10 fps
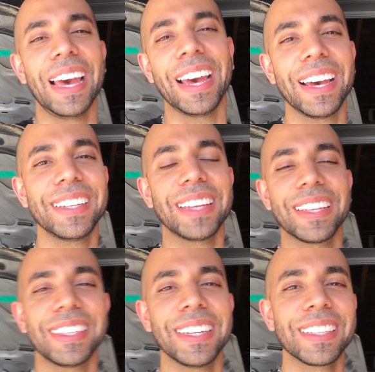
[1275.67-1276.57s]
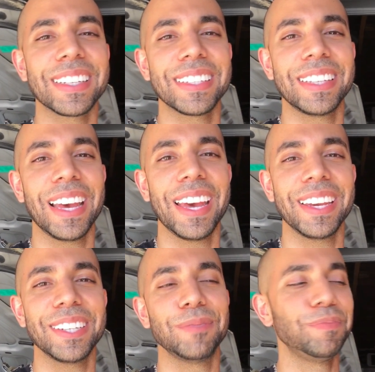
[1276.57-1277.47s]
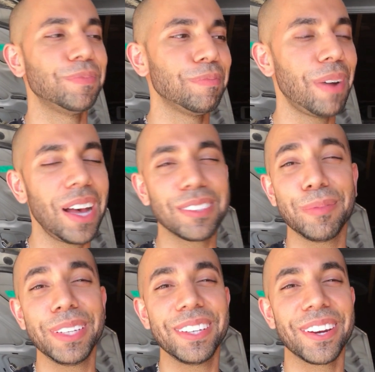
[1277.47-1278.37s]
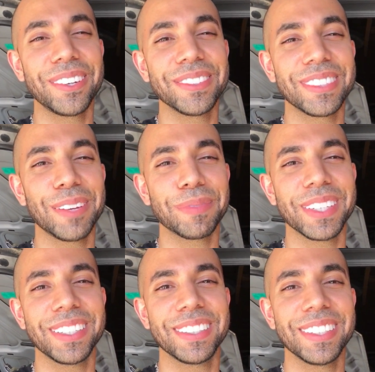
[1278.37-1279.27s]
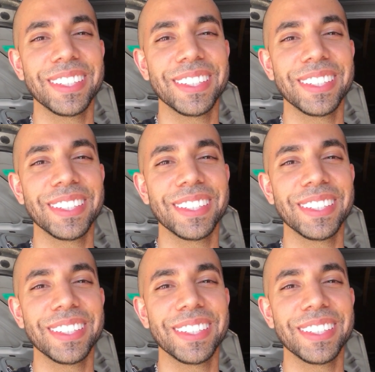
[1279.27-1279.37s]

And at the end of the day, possibly learn something.